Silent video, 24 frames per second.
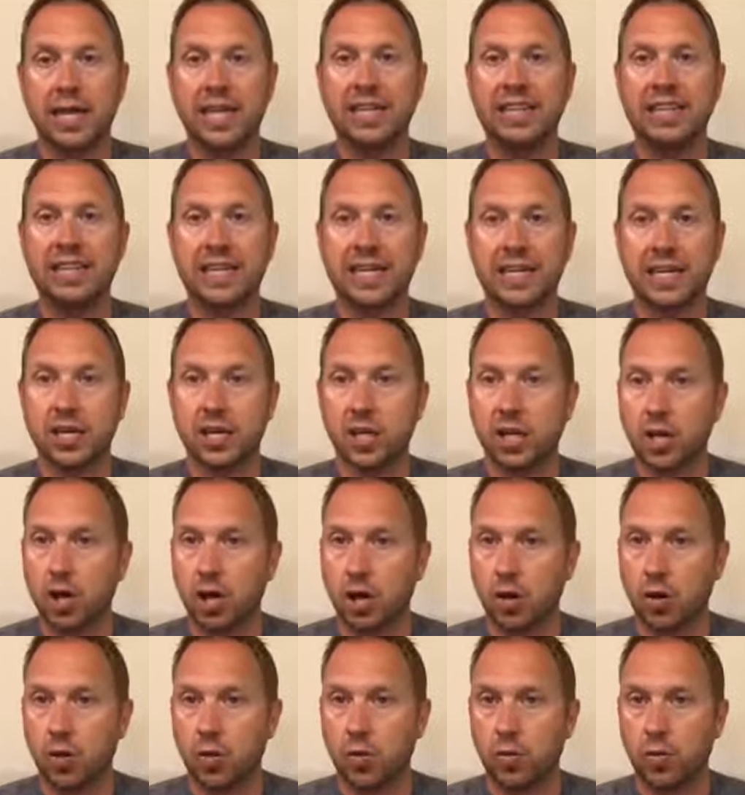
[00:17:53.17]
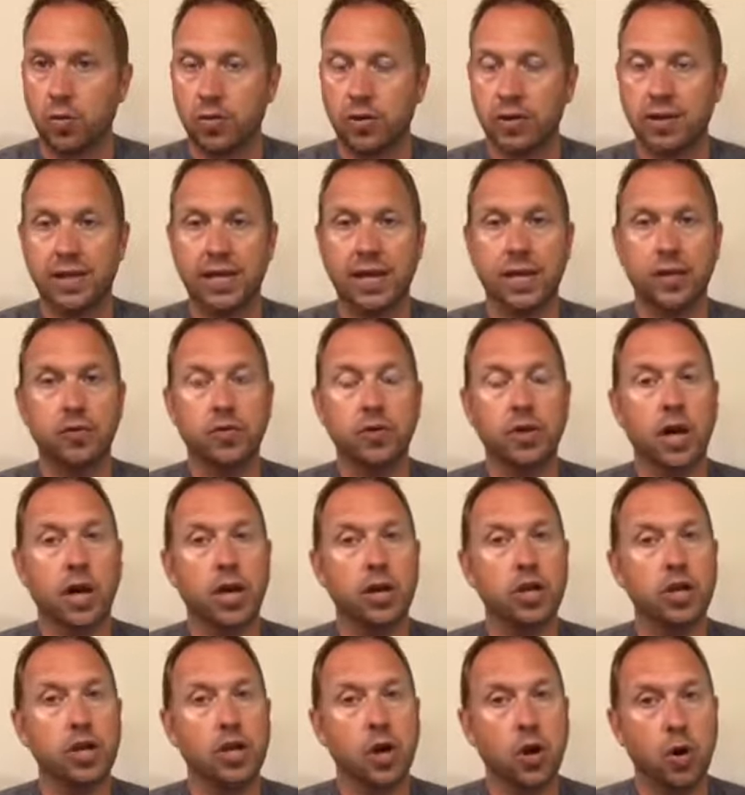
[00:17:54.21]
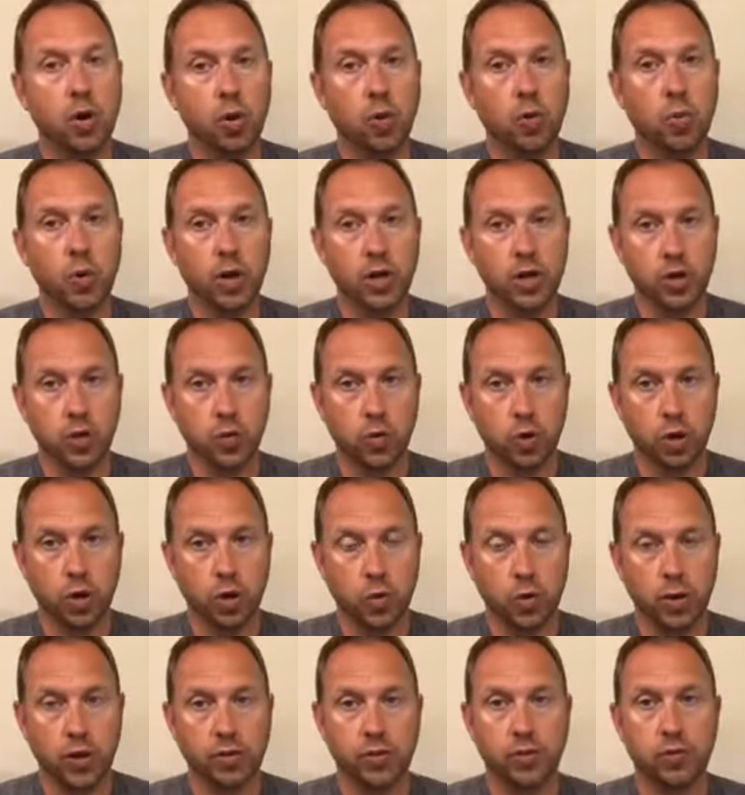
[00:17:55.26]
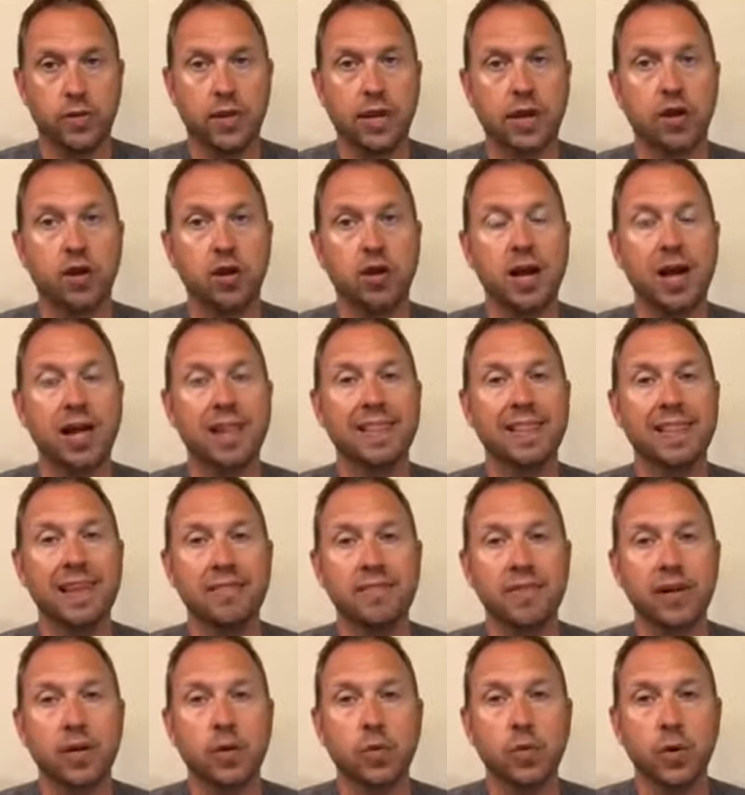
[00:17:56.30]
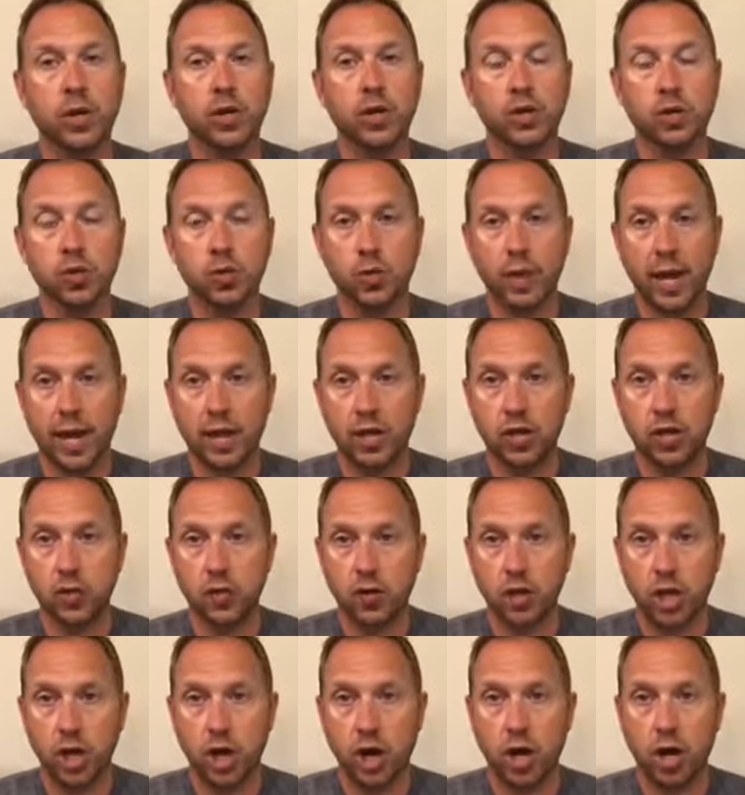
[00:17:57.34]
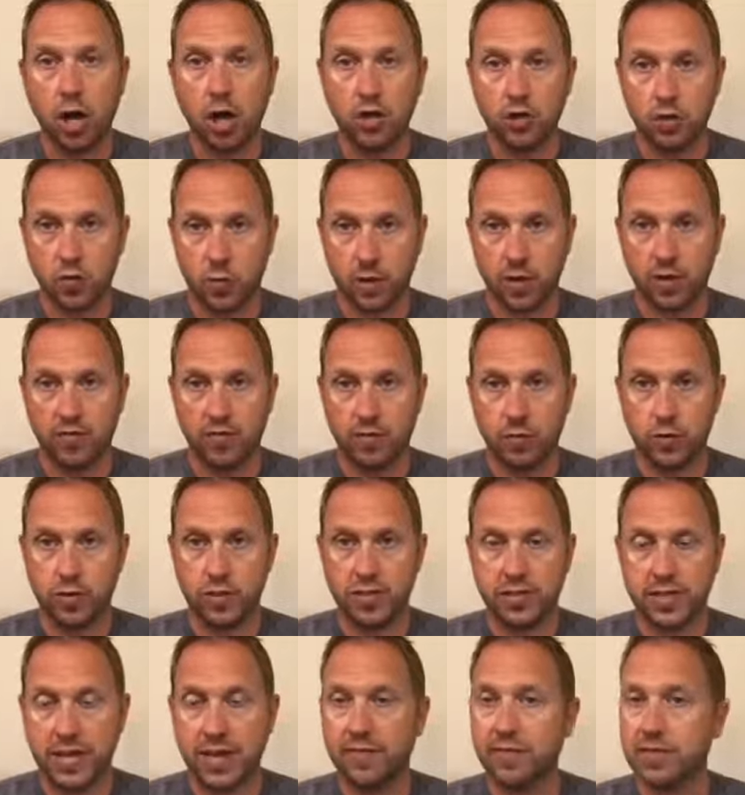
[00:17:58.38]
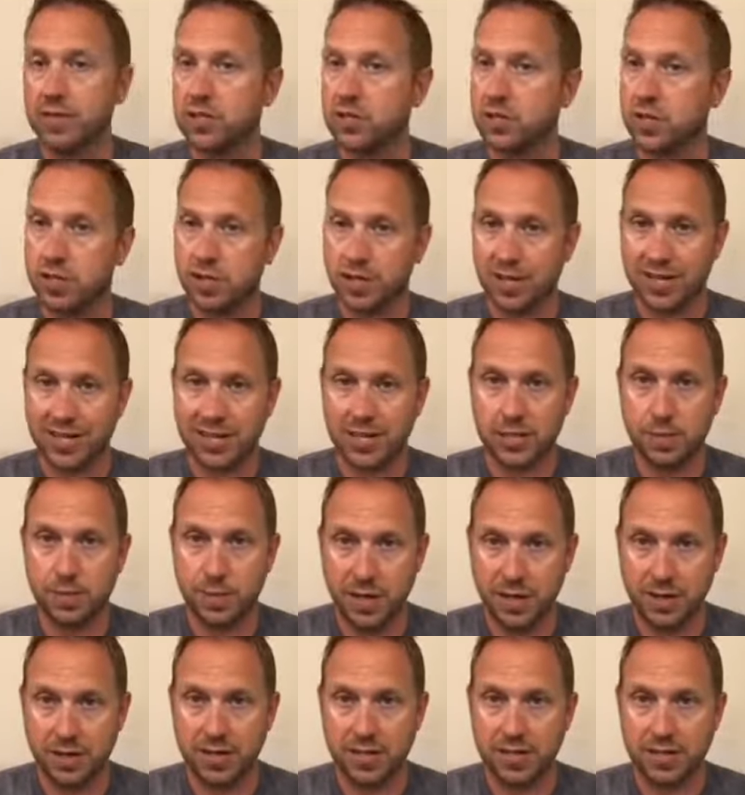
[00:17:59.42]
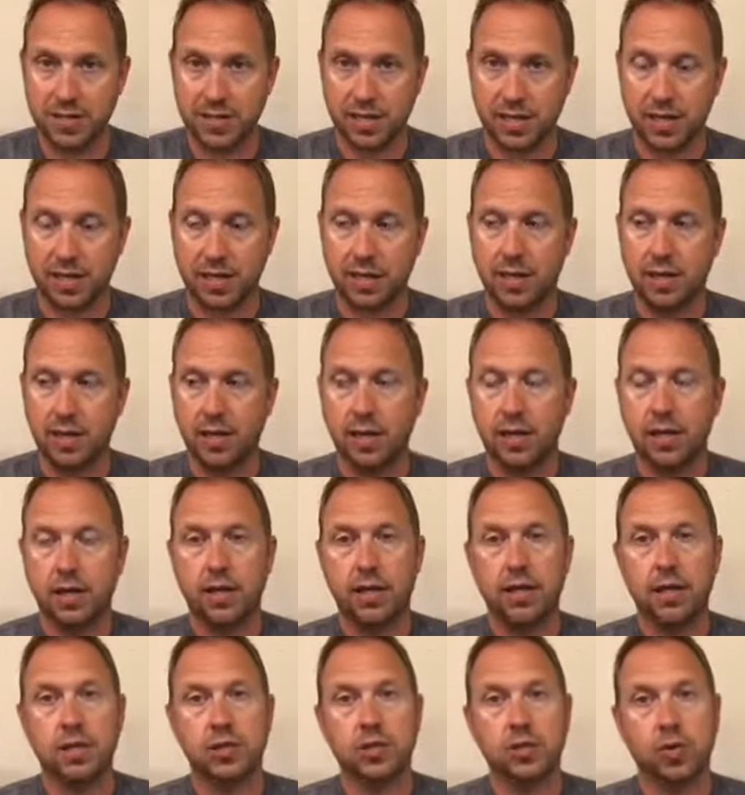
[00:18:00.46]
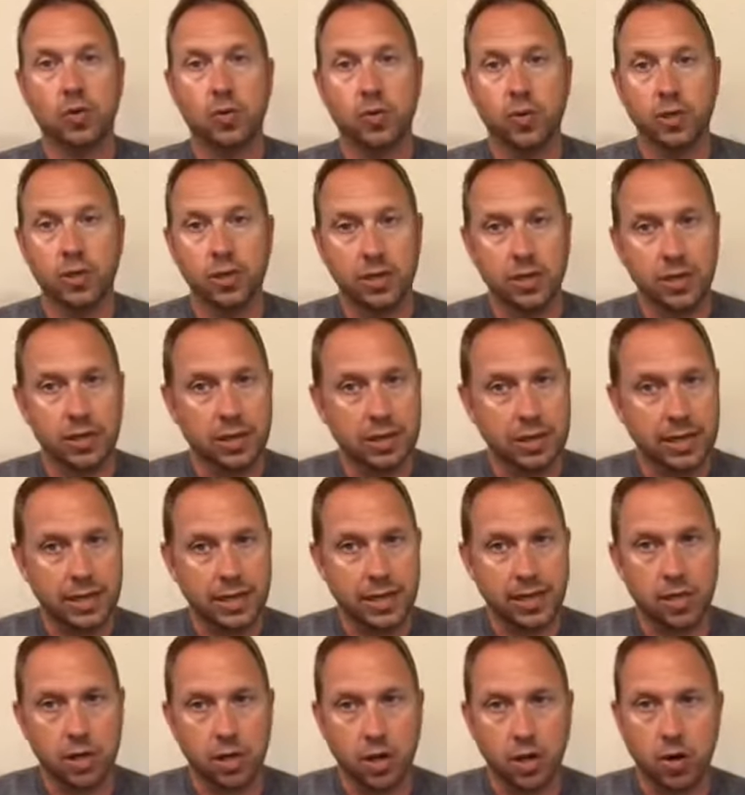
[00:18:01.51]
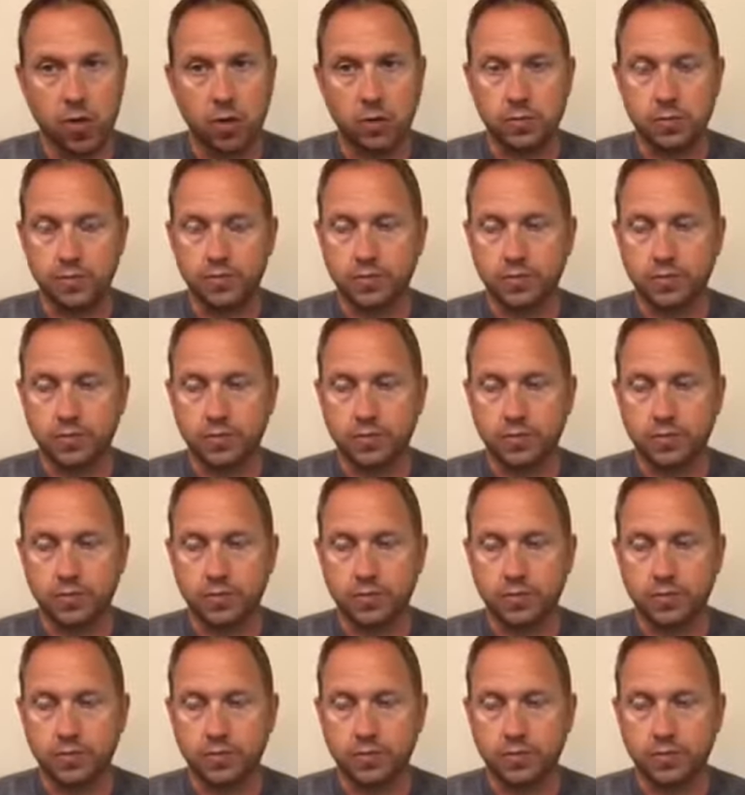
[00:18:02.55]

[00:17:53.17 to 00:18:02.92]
Let it go. They do not know what you are going through. They are not living with you and your dog 24/7, so they're not experiencing it. So you let it go.